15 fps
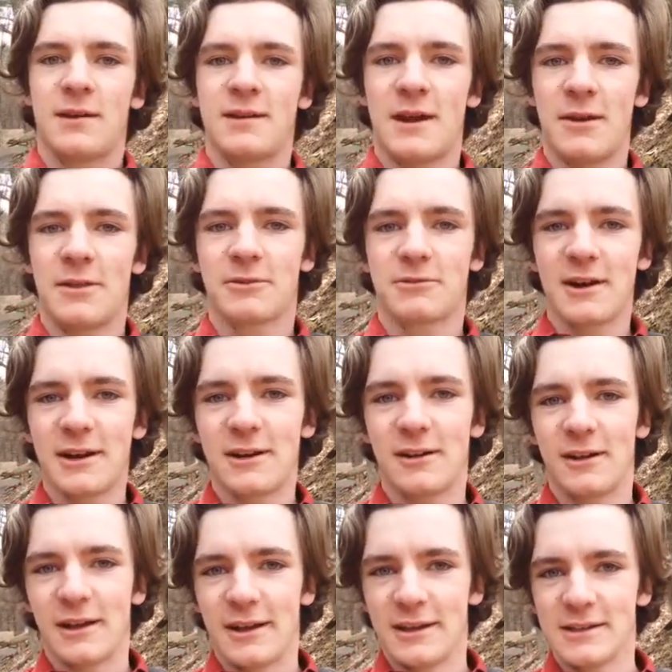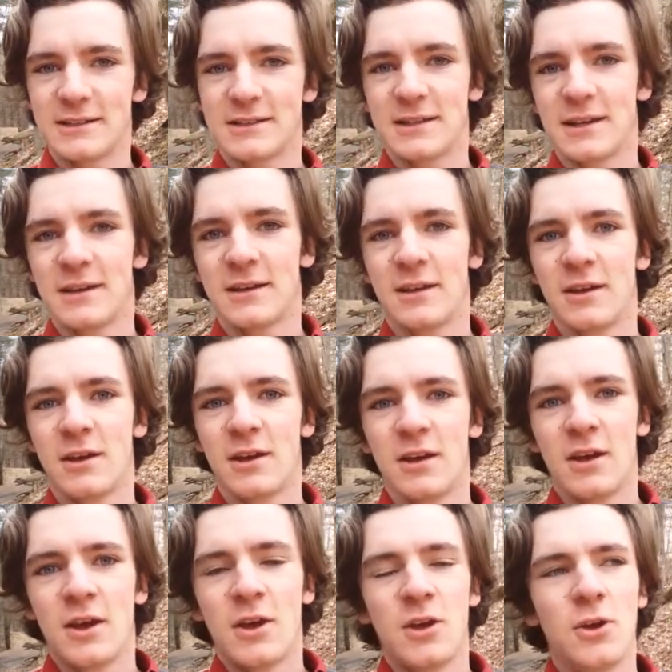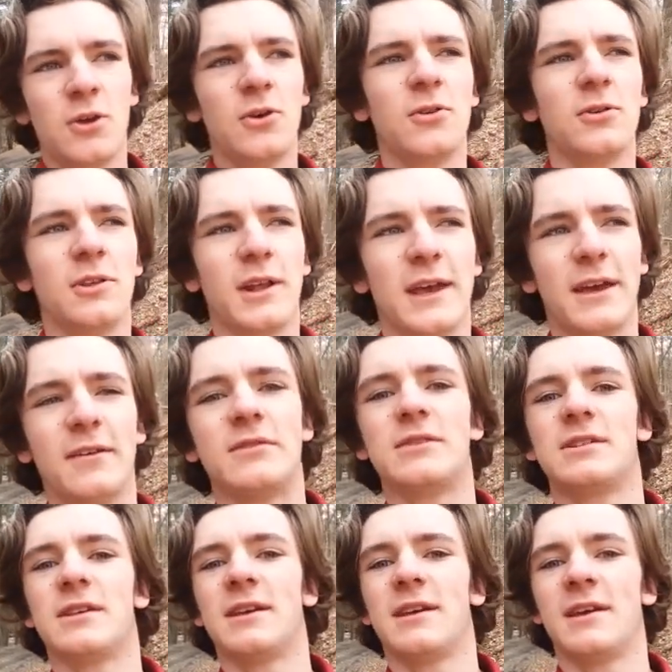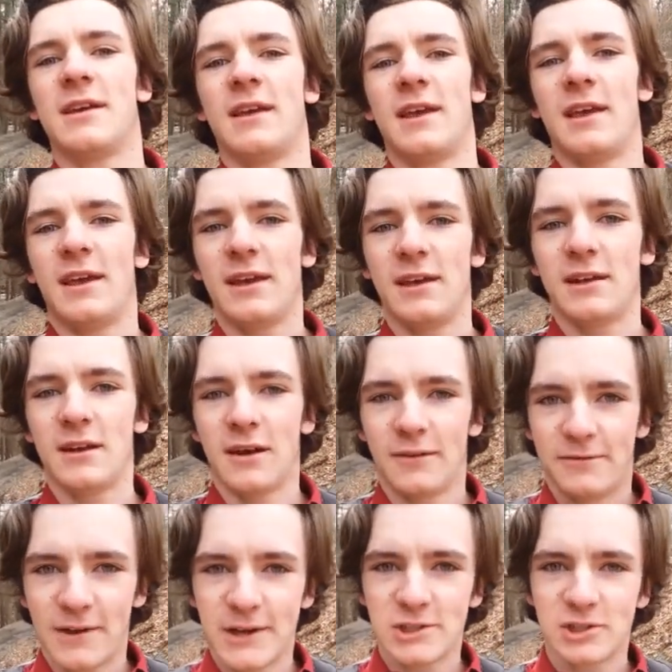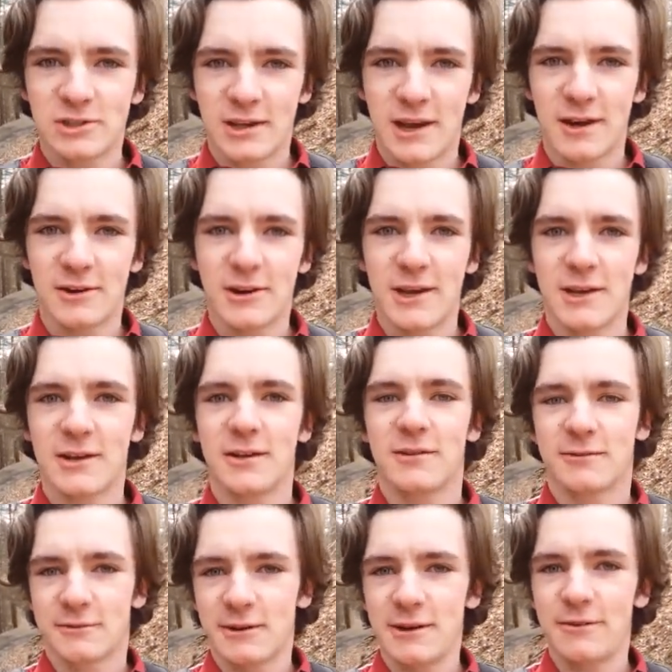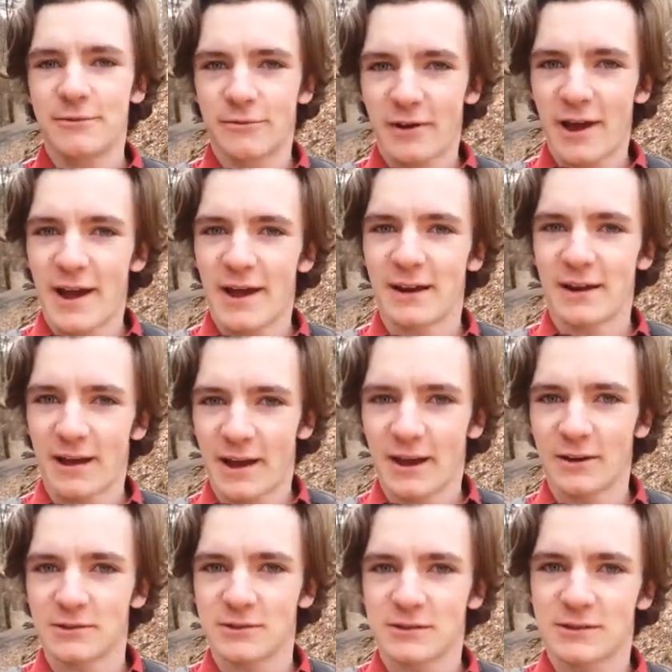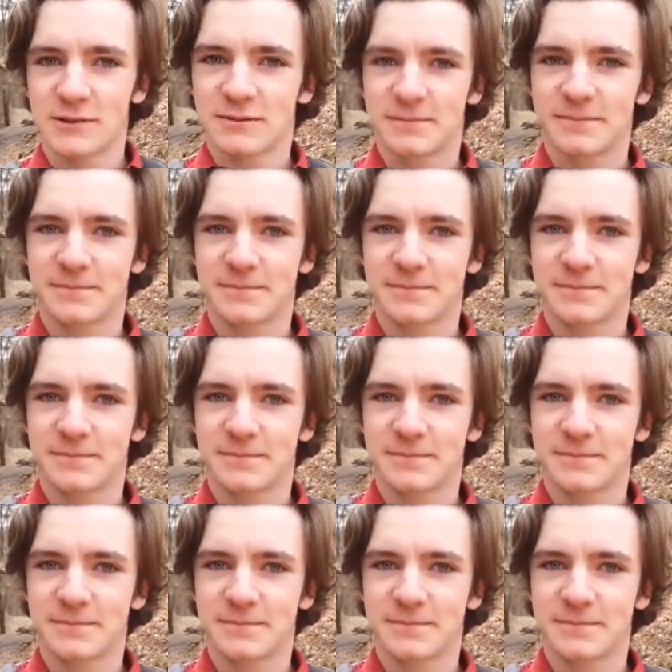Now the riddle is, who lives in a vegetarian refried house?